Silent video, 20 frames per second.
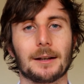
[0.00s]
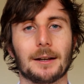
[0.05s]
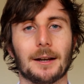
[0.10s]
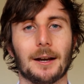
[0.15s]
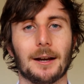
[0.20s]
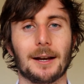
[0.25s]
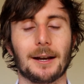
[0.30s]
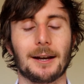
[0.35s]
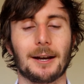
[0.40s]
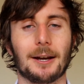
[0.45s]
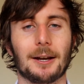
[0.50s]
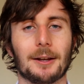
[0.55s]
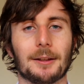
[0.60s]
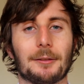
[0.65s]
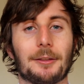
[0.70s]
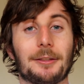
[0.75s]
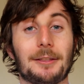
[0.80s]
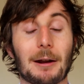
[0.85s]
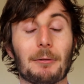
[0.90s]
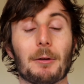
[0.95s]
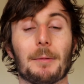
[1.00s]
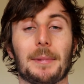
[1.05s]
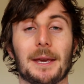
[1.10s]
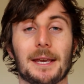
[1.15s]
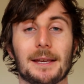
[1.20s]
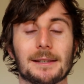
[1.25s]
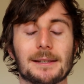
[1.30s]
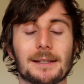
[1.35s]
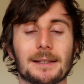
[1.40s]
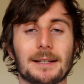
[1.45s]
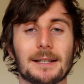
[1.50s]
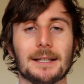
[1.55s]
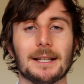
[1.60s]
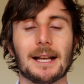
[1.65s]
therapies.